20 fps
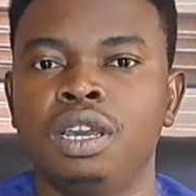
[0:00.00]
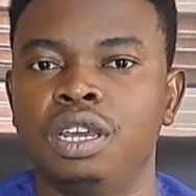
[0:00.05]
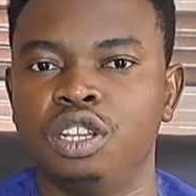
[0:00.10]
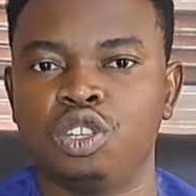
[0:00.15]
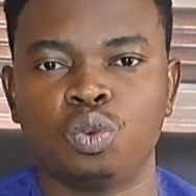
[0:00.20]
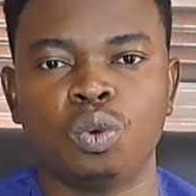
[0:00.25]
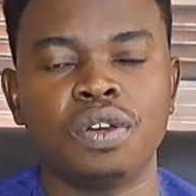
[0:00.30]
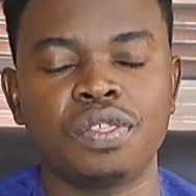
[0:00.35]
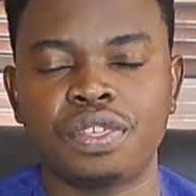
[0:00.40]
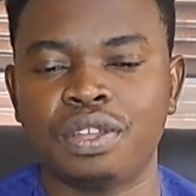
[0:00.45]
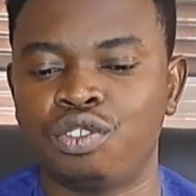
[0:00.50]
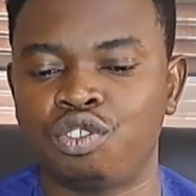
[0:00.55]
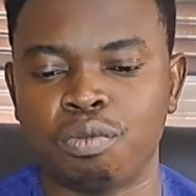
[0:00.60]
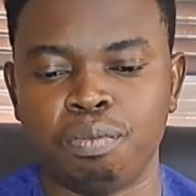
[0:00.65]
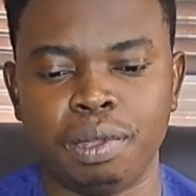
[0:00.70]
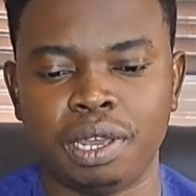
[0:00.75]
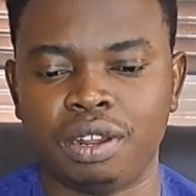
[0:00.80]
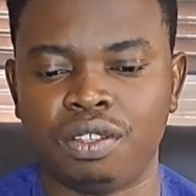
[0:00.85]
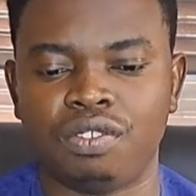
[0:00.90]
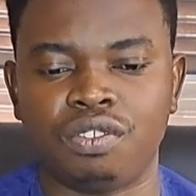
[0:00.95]
It is one thing
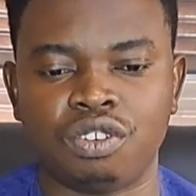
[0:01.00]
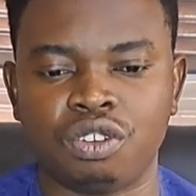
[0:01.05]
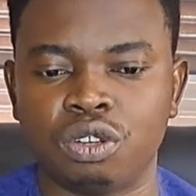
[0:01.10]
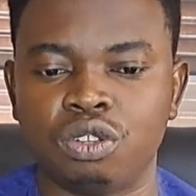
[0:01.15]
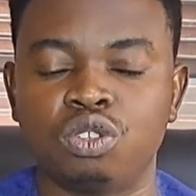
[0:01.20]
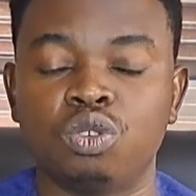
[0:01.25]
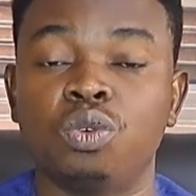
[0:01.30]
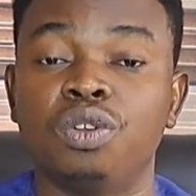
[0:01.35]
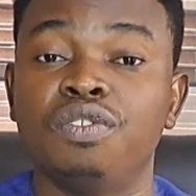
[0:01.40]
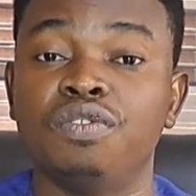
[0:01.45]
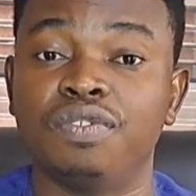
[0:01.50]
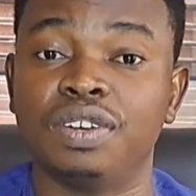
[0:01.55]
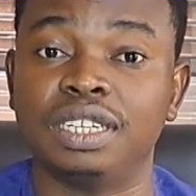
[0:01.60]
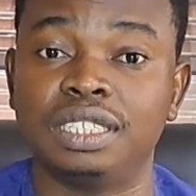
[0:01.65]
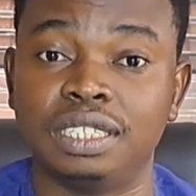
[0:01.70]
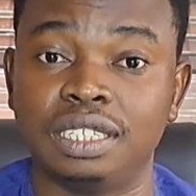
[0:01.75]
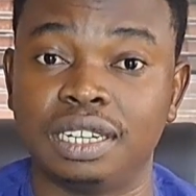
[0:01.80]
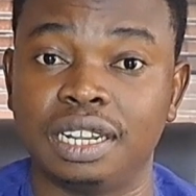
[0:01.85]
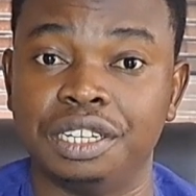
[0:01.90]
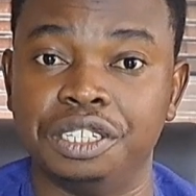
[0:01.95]
to make decision to
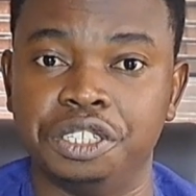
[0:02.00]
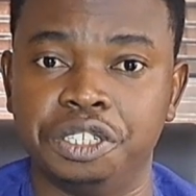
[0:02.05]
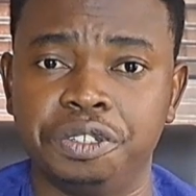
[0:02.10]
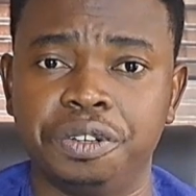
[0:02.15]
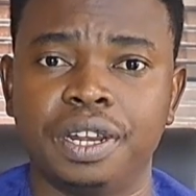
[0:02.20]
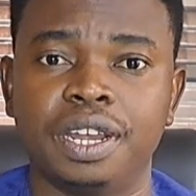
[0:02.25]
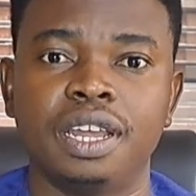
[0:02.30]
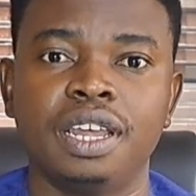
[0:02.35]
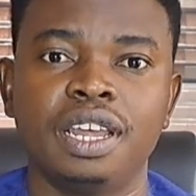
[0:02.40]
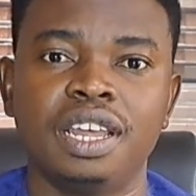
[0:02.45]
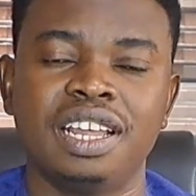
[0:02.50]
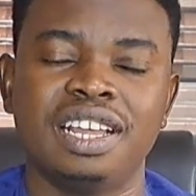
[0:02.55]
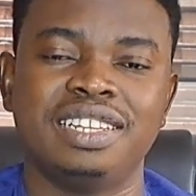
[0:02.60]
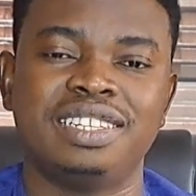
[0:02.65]
invest in Nigeria,